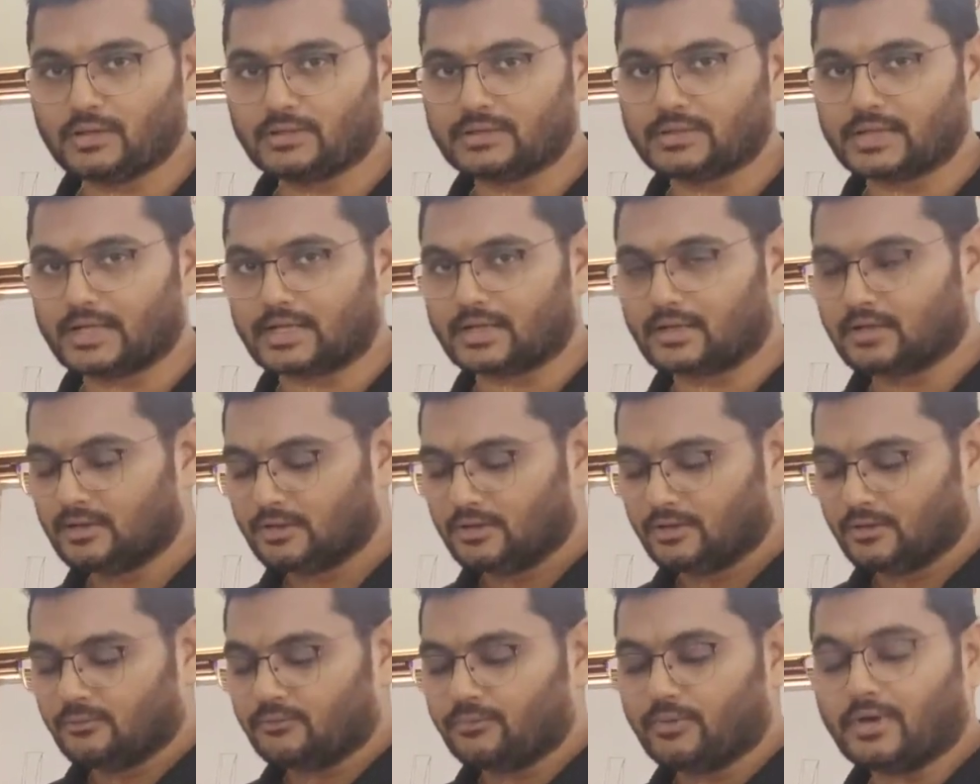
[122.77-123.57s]
on that.
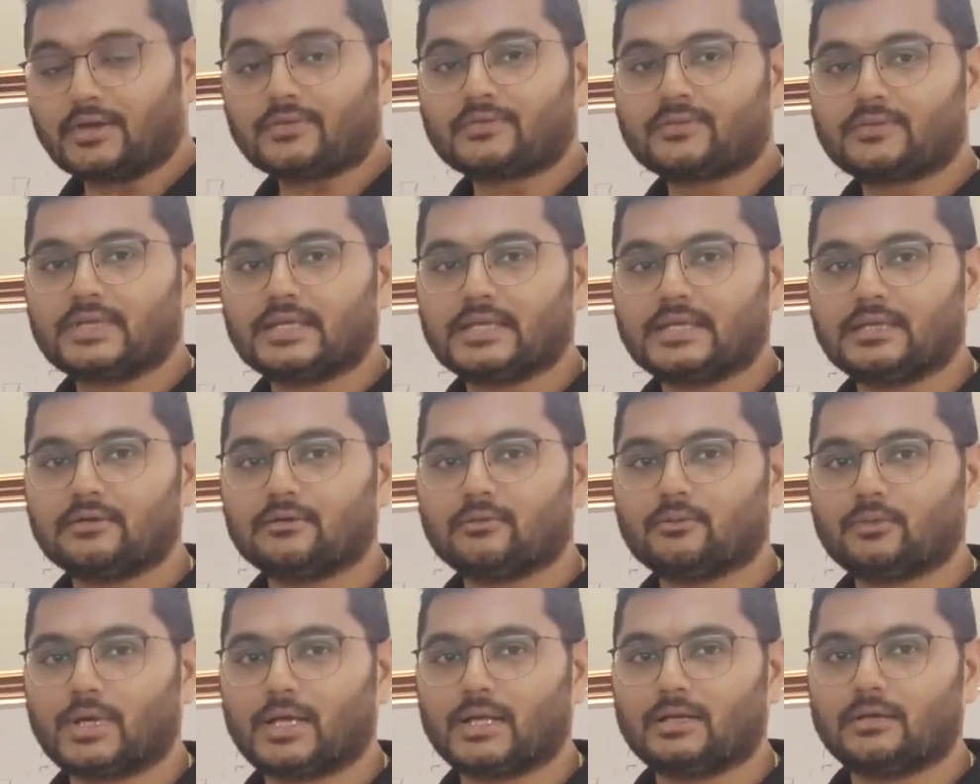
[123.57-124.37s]
First
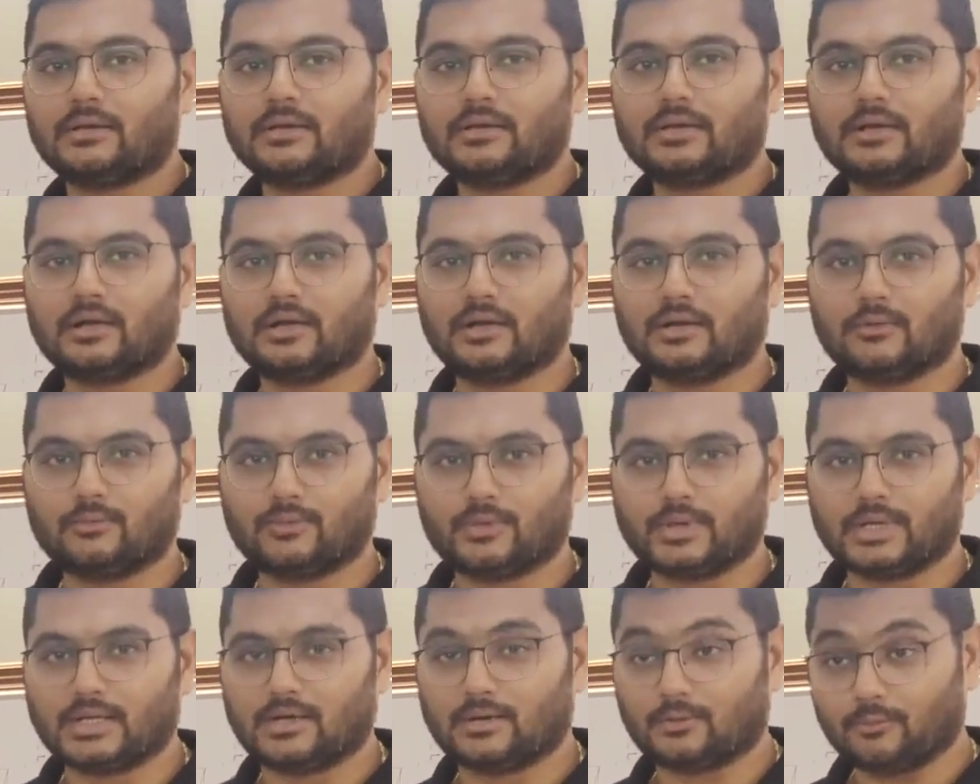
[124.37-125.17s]
thing, when
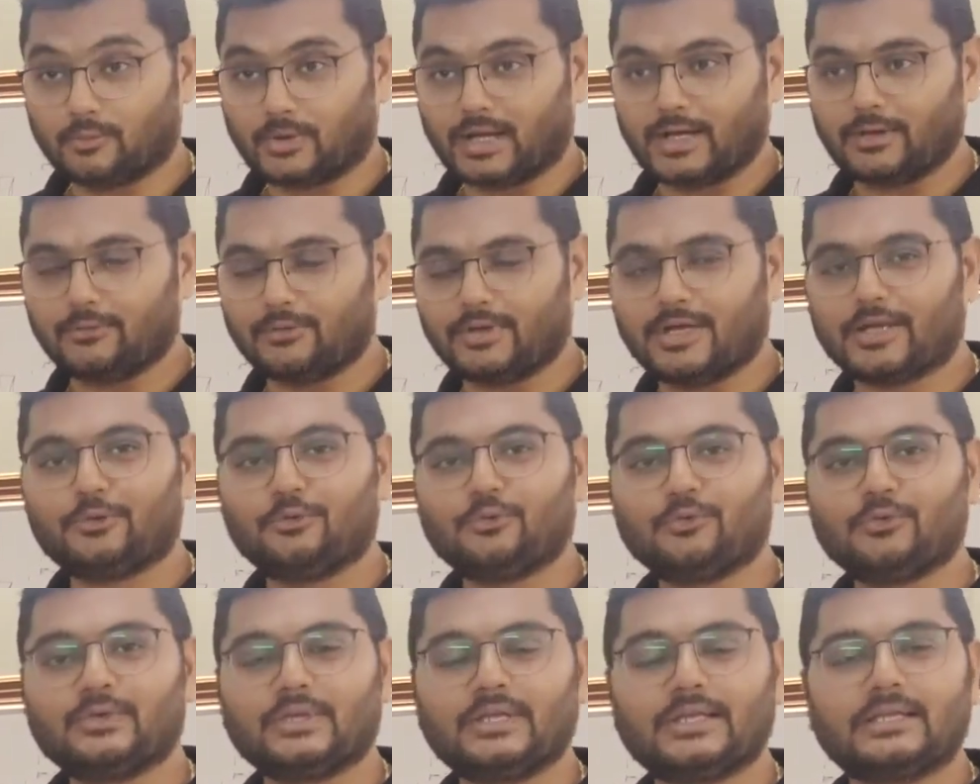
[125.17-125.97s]
why we are
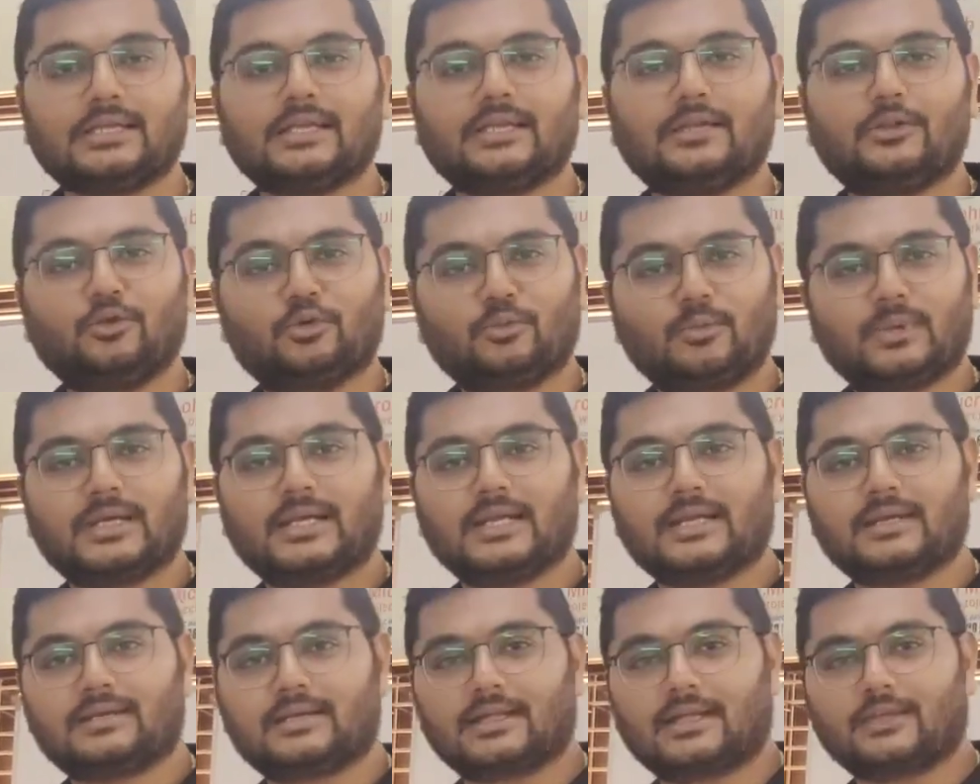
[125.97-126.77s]
using the
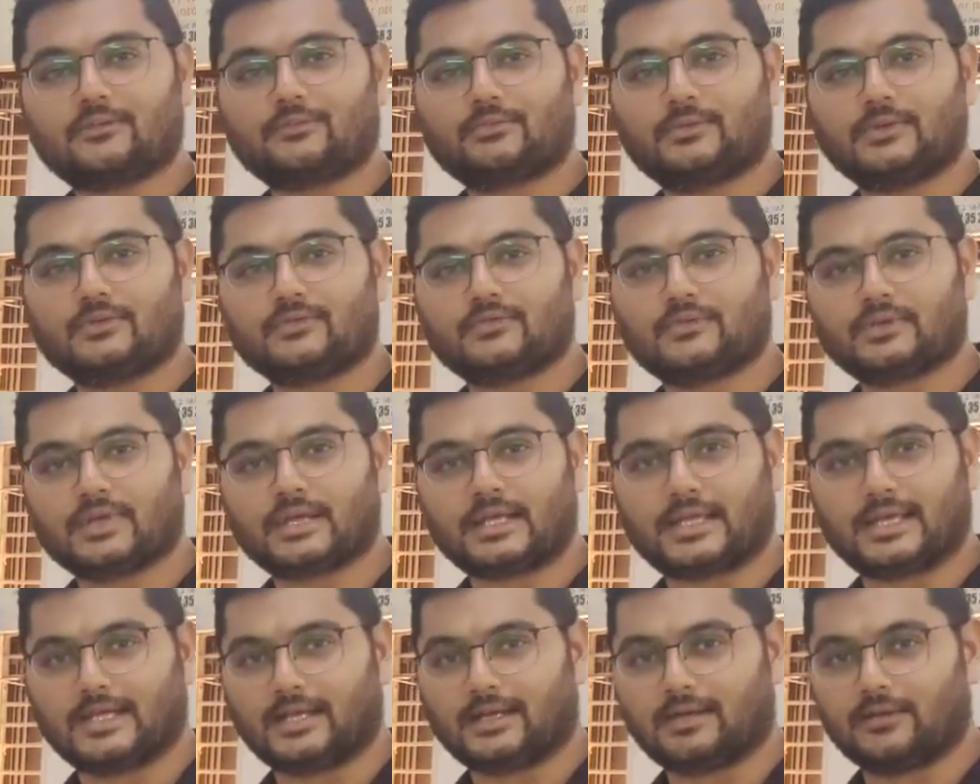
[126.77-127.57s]
pneumatic test
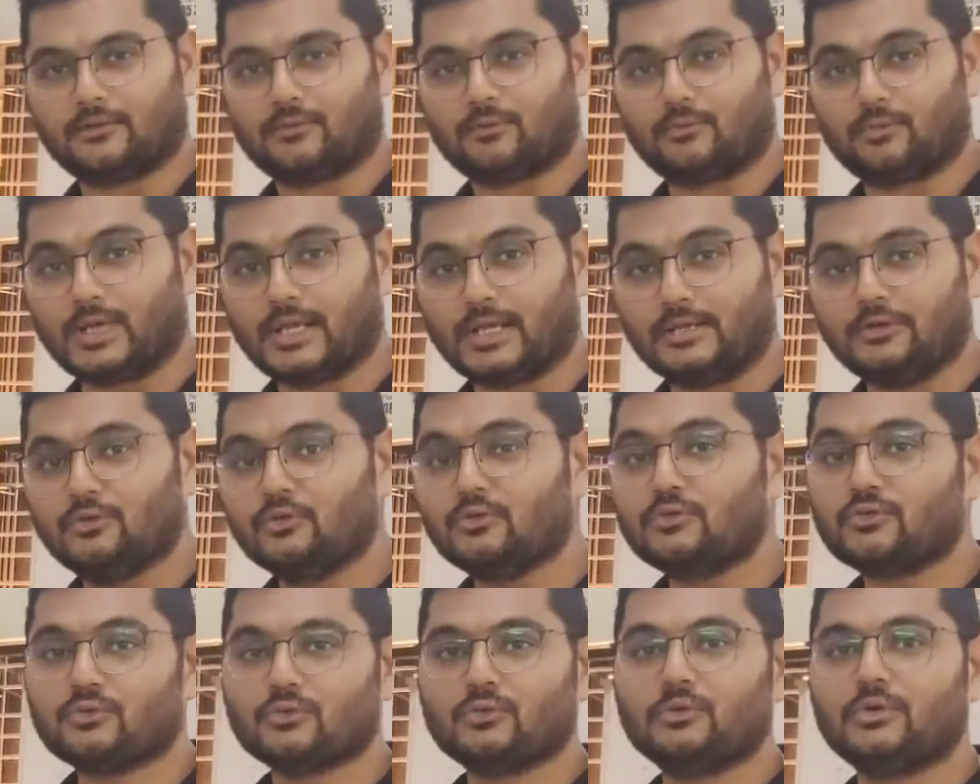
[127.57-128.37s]
fixture and when
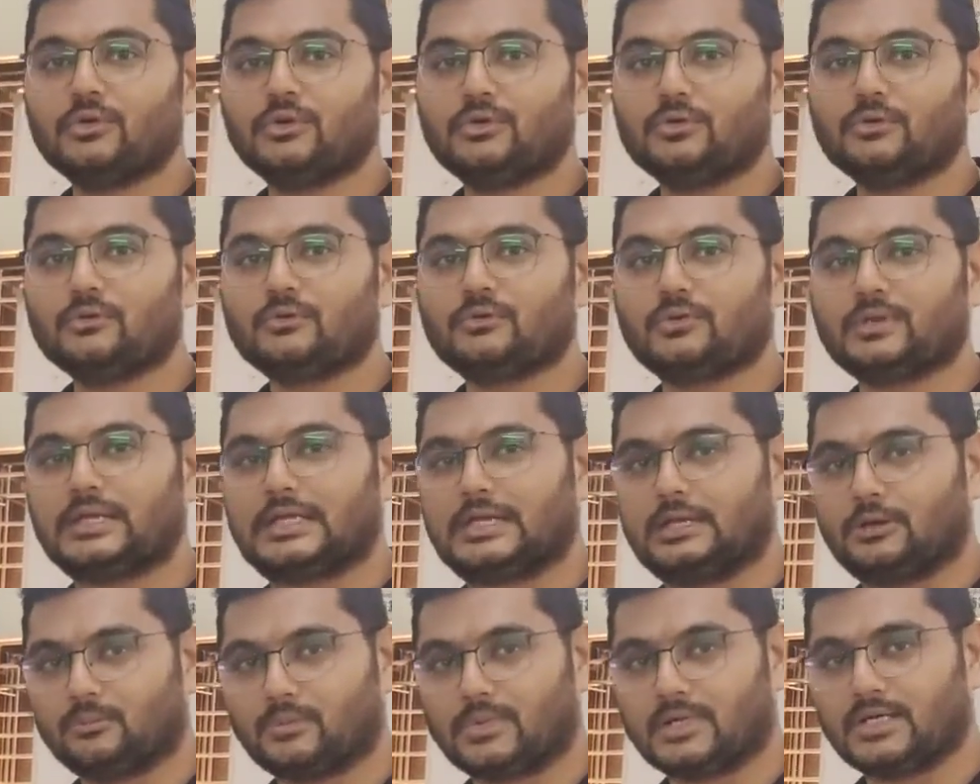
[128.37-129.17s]
you should use
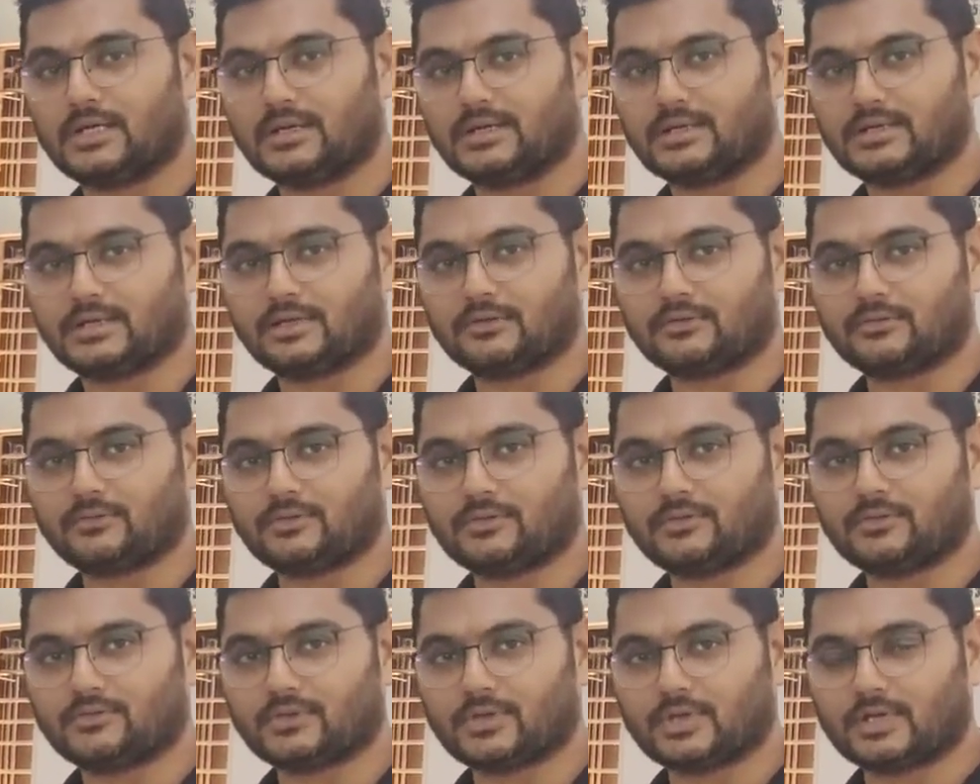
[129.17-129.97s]
the pneumatic test
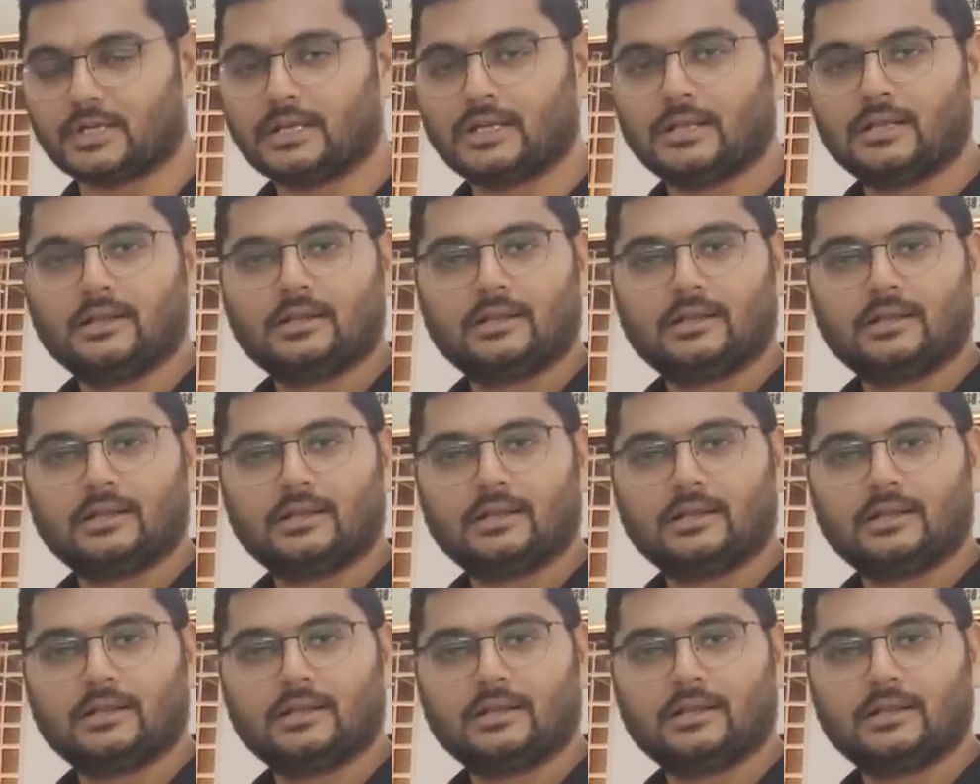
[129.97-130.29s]
fixture,